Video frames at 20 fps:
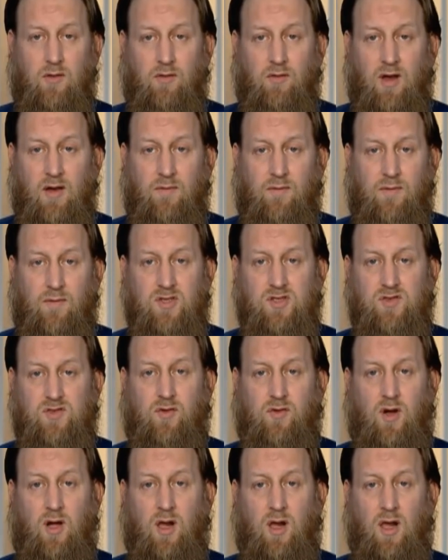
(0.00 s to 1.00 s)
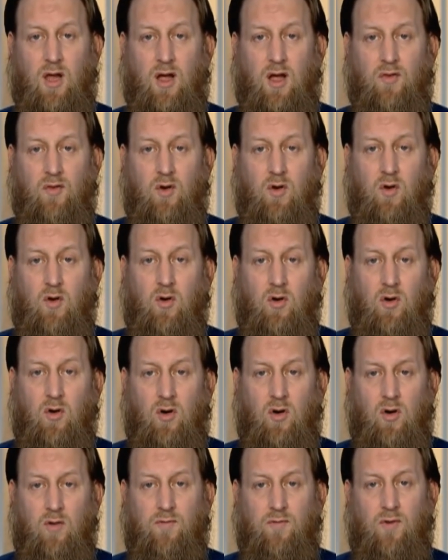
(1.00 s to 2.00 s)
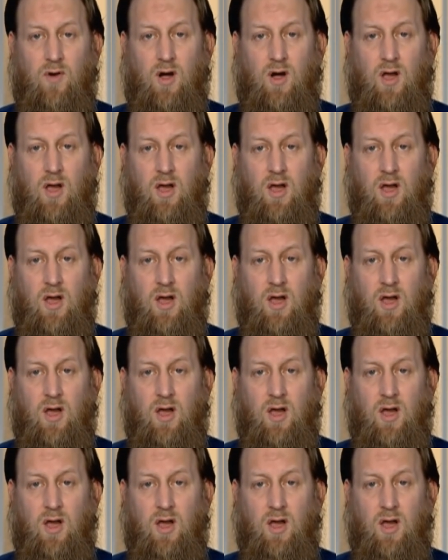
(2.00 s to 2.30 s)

The reverence for Allah, the awe for